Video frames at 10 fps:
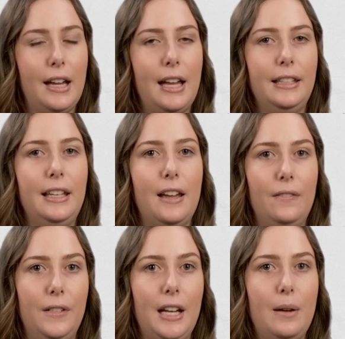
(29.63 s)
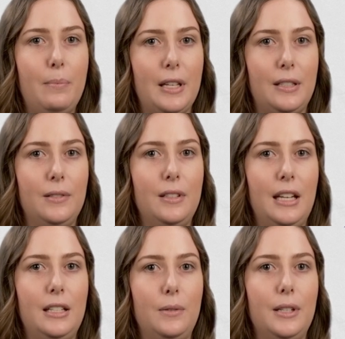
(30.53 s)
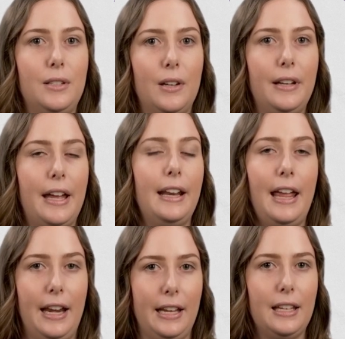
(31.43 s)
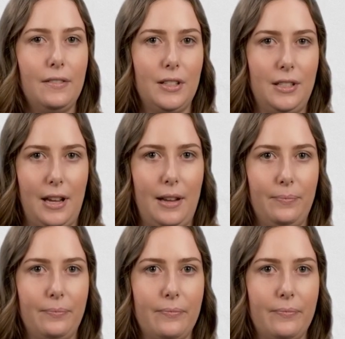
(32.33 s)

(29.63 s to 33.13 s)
and the effort our muscles need to exert at any given time.